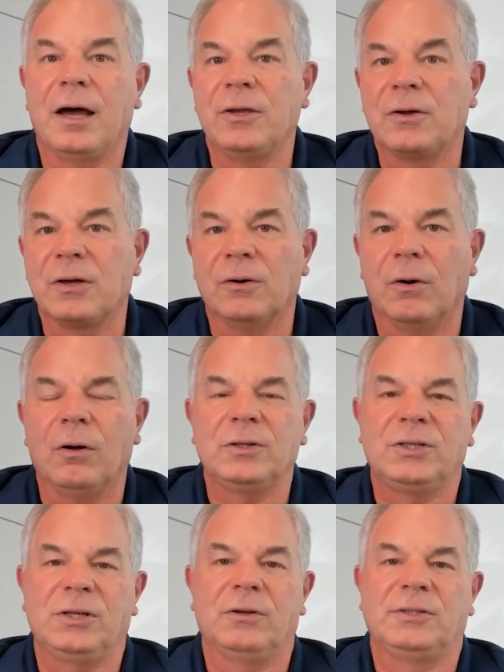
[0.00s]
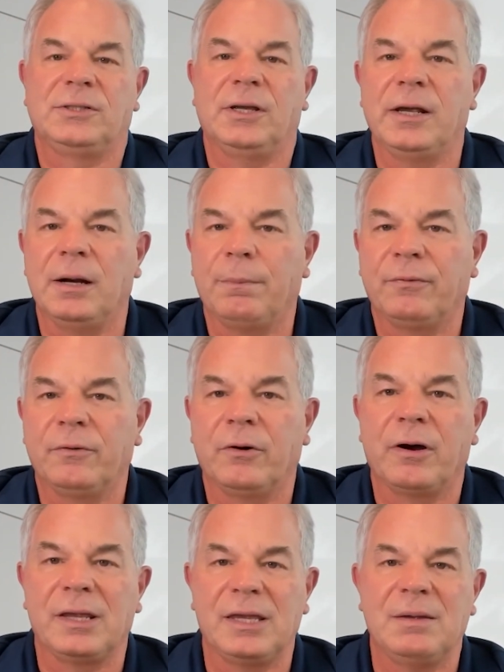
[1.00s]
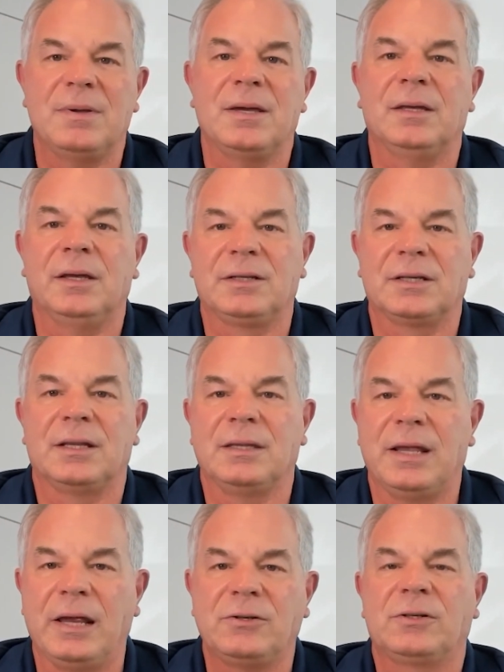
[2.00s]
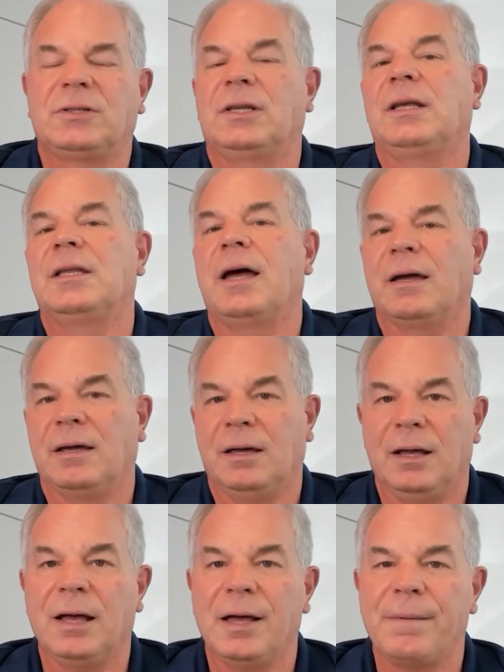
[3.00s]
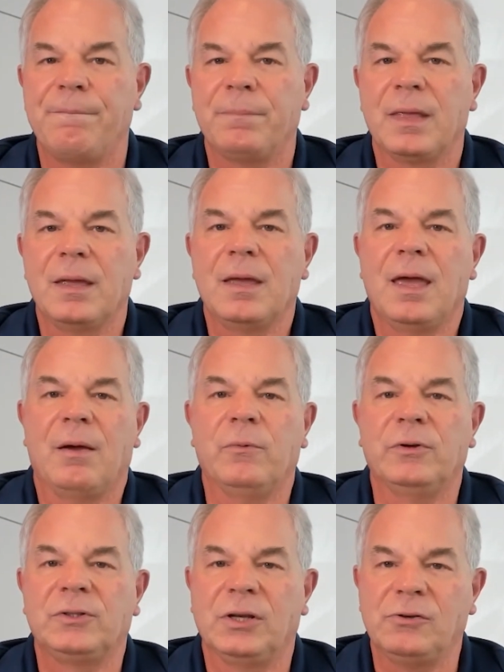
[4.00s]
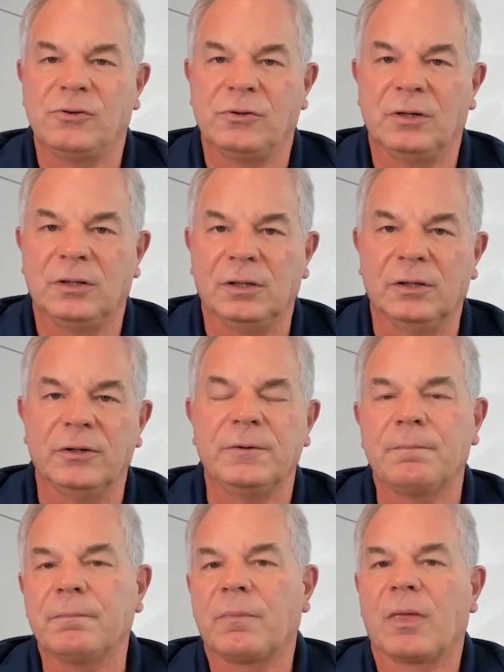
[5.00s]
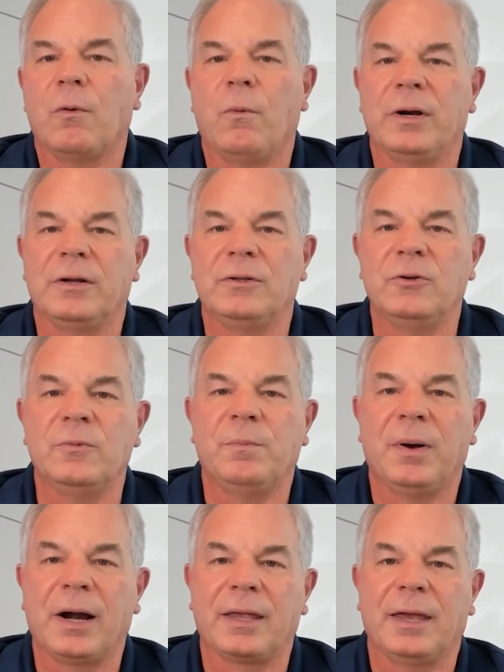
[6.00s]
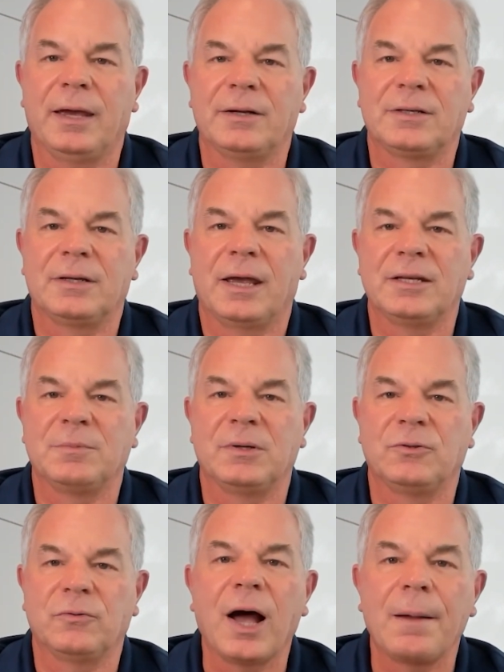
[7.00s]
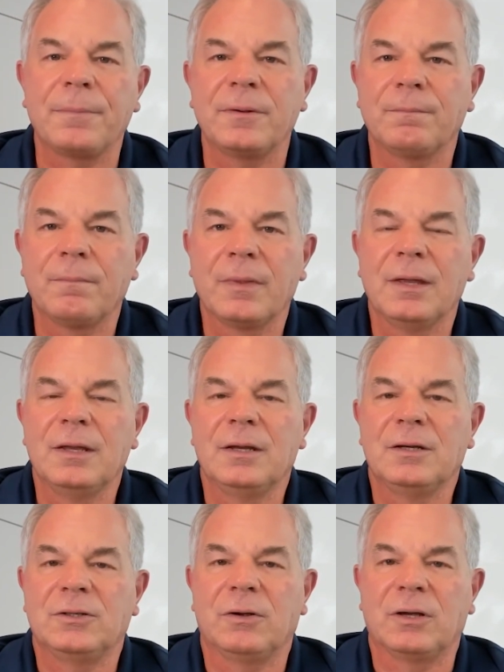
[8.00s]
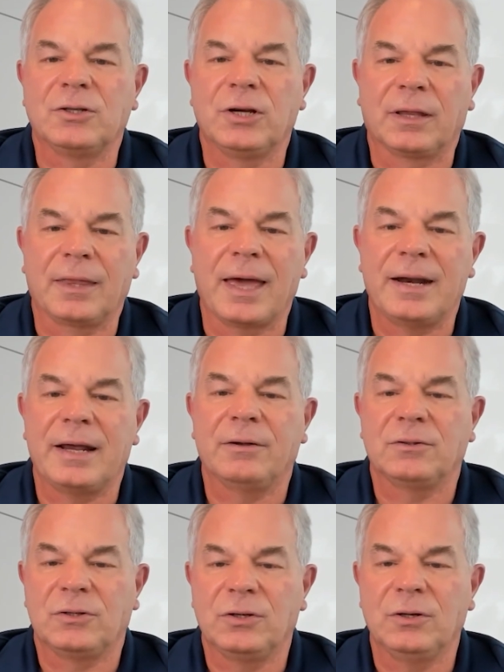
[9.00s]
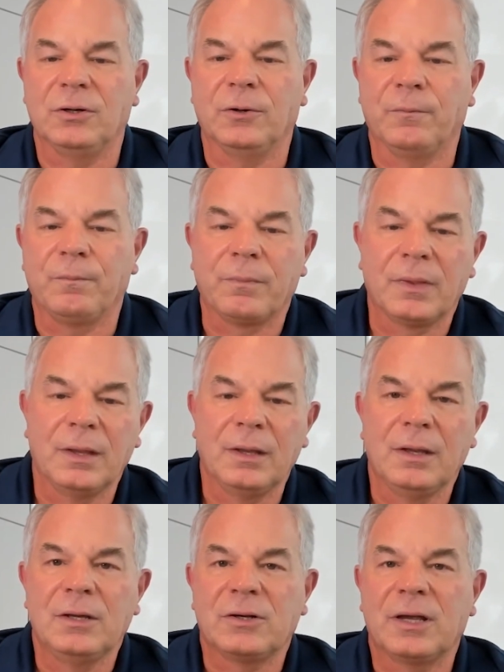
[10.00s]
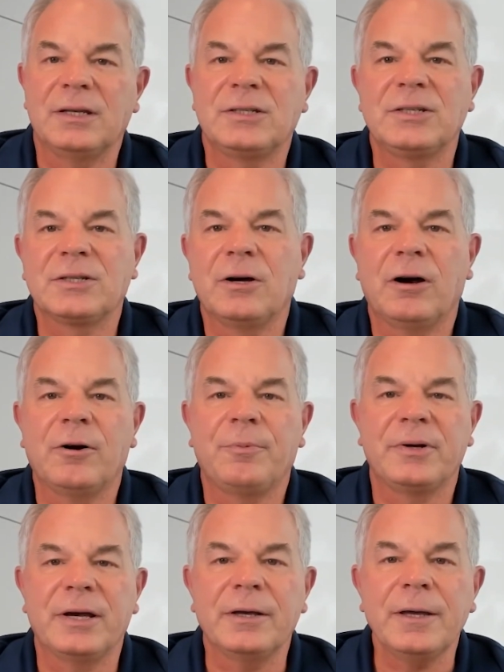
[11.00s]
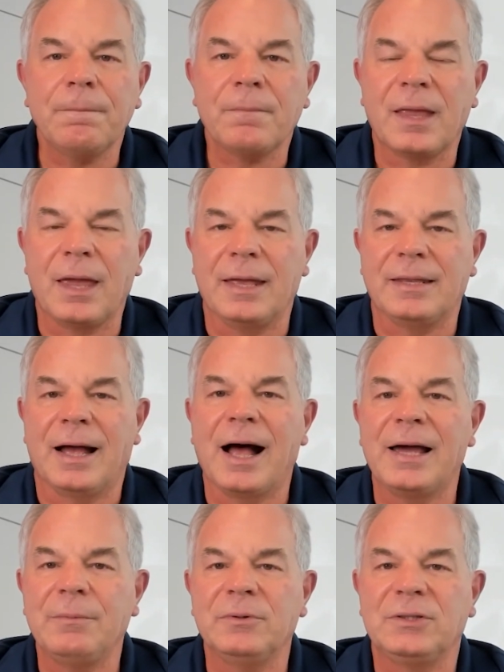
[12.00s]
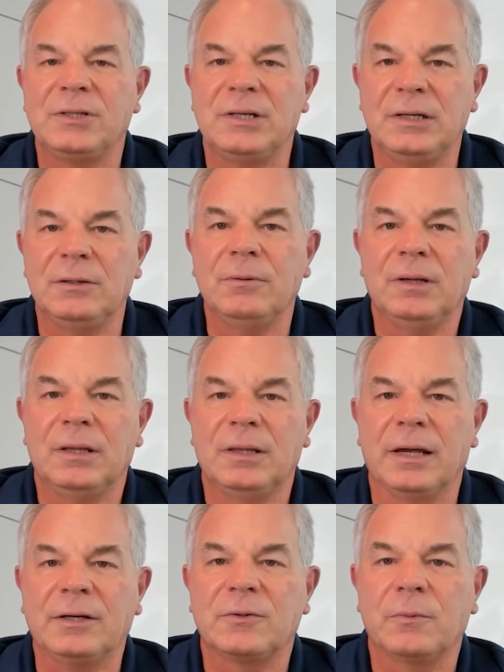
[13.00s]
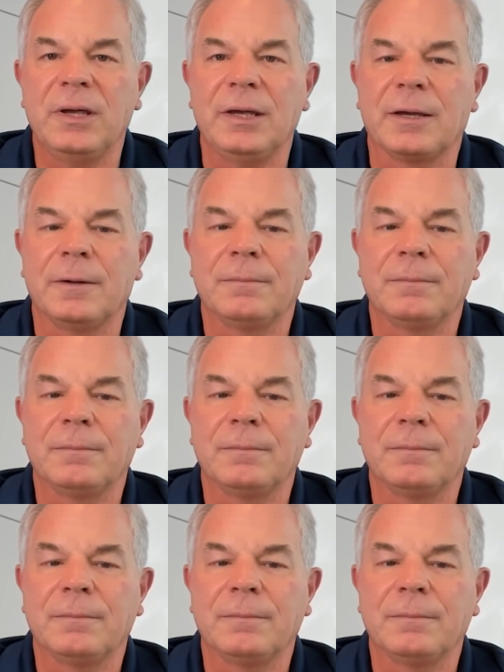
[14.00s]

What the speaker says: You can also sign up for our email list at NatureCity.com, and we'll send you an alert when a new podcast has been dropped. So you can check that out too. So again, this is Carl Pradelli, and I will see you next week.